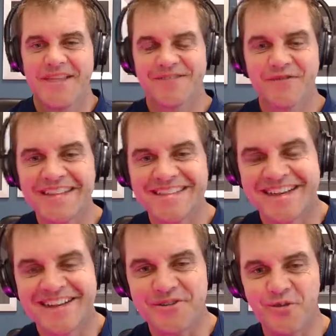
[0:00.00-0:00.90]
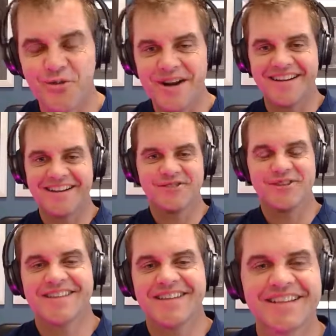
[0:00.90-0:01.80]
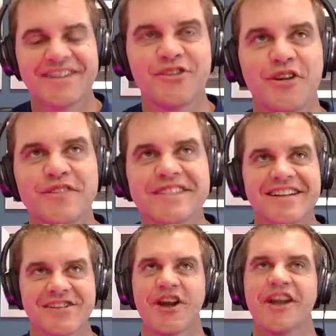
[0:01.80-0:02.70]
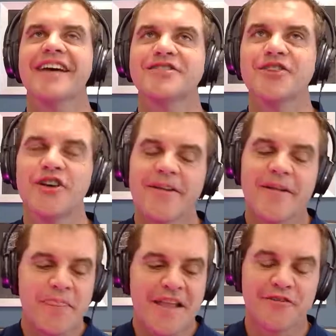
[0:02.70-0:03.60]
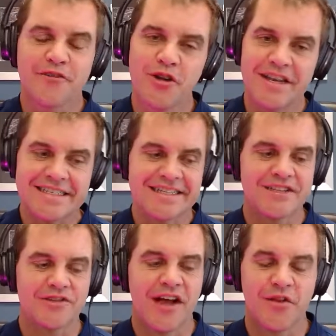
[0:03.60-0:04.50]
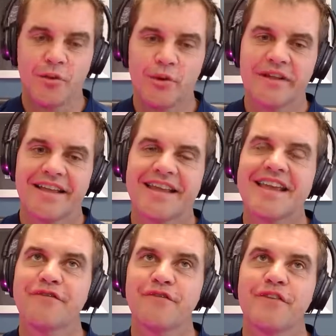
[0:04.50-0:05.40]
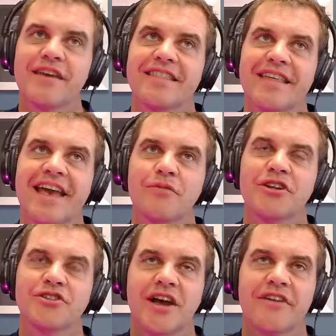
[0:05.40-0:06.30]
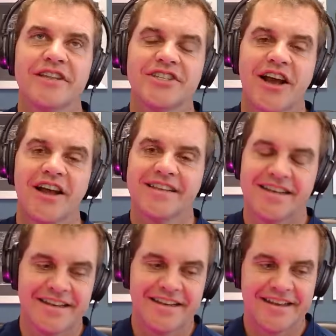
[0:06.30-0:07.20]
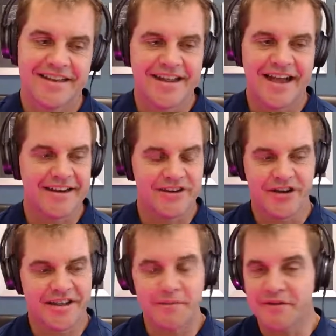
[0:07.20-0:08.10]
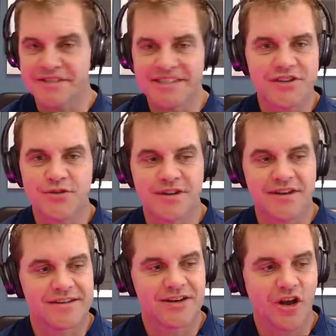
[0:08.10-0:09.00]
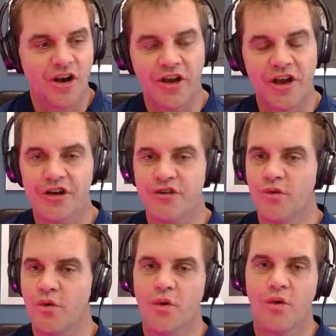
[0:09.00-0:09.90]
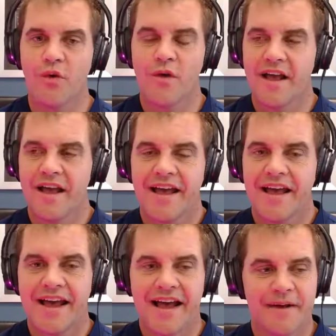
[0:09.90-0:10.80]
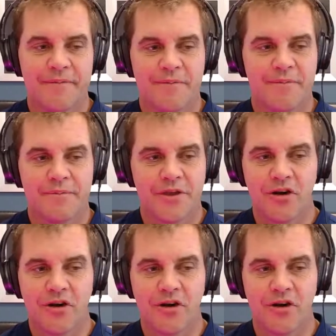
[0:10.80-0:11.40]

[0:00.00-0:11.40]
It's fascinating. What an interesting conversation. Okay, so for listeners around the world, if they want to try and reach out and, I don't know, come and visit you in Chicago or come